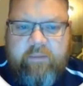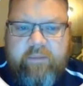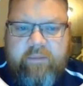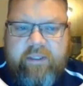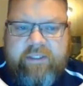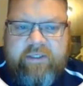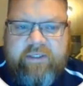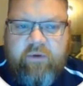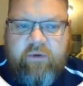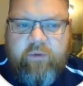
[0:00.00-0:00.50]

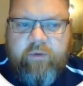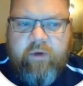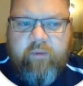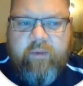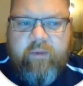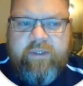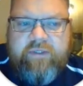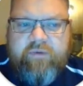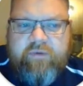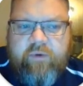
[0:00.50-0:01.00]
It's open on
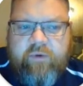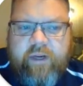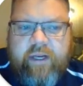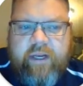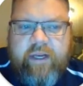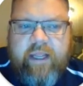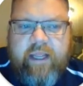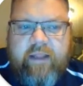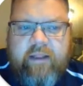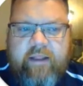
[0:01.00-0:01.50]
my
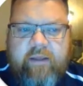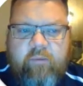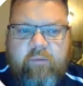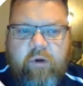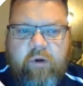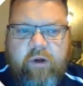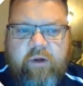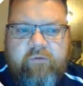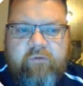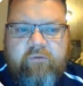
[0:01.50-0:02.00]
screen, and then
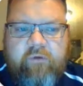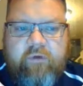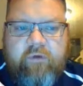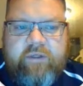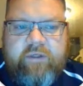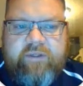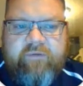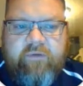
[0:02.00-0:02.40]
we're going to focus.